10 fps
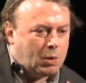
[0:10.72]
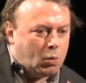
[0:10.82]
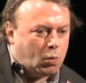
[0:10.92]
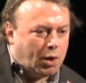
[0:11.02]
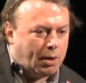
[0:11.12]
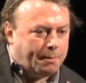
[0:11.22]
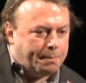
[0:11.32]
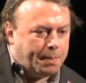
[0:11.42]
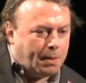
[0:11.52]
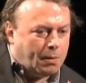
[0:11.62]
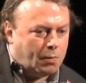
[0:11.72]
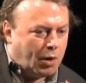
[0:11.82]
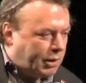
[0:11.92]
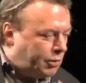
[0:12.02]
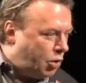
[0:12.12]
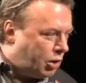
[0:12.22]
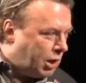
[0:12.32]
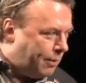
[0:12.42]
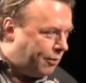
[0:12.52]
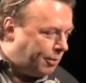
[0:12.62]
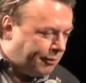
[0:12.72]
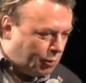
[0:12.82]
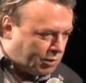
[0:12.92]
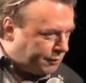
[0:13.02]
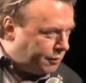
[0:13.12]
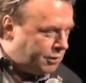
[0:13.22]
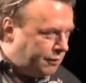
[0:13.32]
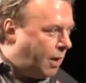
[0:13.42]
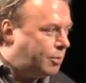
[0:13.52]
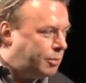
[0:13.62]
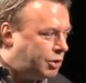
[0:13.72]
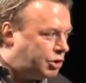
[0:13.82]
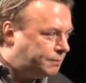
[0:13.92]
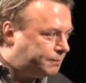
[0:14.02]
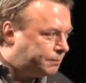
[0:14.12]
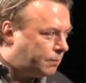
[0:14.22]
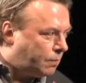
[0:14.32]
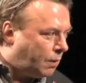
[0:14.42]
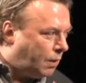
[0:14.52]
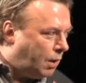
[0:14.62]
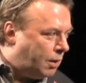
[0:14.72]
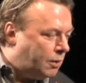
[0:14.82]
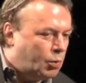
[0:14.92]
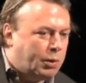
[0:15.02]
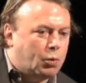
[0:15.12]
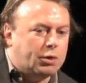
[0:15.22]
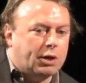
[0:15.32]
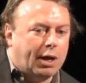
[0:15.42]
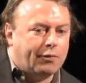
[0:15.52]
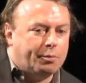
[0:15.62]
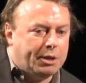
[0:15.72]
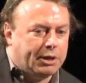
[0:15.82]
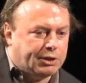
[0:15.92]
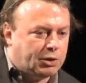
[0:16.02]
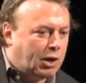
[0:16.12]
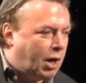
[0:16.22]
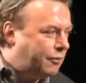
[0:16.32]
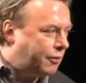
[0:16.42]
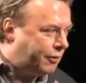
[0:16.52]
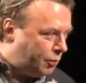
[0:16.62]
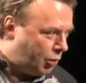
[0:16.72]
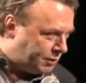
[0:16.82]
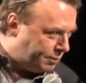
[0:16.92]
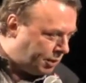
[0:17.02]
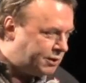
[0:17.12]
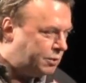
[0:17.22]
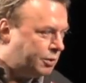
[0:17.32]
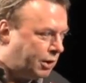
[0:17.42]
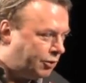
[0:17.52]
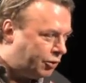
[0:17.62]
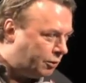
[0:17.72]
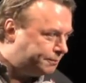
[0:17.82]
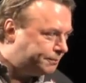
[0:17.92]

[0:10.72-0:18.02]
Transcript: where right and wrong came from if it wasn't for divine permission. And we wouldn't have a meaning to life if it wasn't by supernatural